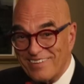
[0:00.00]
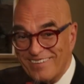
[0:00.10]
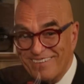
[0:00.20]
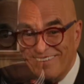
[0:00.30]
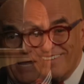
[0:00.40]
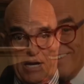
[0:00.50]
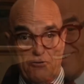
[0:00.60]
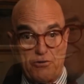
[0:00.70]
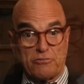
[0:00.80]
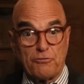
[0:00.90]
Every day,
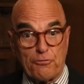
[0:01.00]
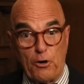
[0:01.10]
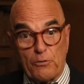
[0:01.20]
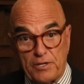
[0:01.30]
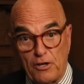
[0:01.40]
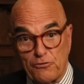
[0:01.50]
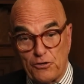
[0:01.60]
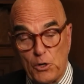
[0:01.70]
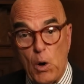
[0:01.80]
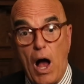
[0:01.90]
Justin Trudeau tells
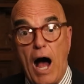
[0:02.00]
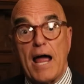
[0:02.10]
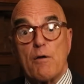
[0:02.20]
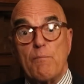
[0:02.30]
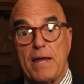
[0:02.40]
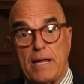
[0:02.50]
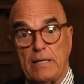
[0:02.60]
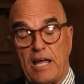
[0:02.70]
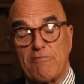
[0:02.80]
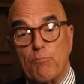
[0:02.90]
you, I am
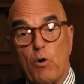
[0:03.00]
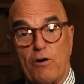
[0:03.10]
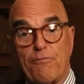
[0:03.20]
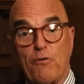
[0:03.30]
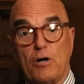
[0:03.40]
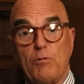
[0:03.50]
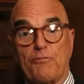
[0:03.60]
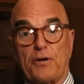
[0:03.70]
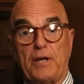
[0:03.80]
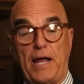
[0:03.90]
making life more affordable
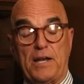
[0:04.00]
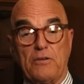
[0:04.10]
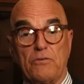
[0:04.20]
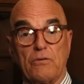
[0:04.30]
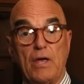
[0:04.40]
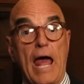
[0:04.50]
for Canadians.